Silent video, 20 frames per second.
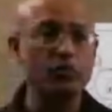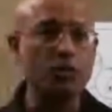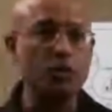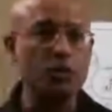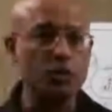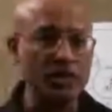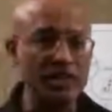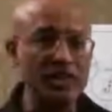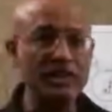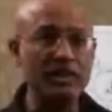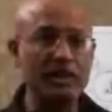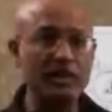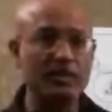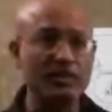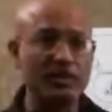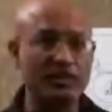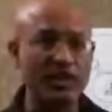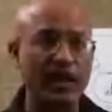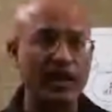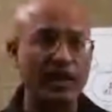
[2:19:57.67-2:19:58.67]
protein in our
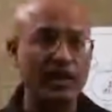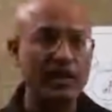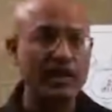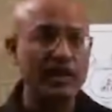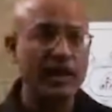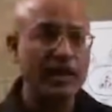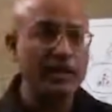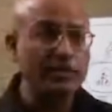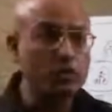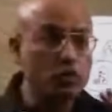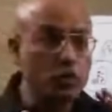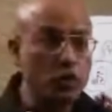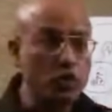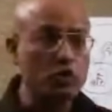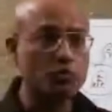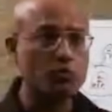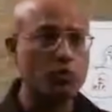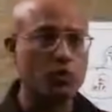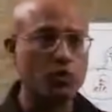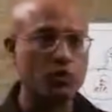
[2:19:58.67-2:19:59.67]
cell, and
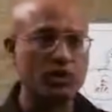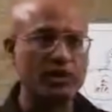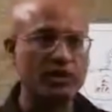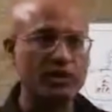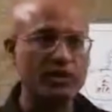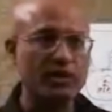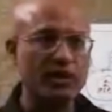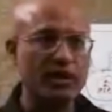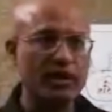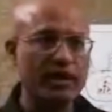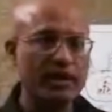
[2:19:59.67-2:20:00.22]
those protein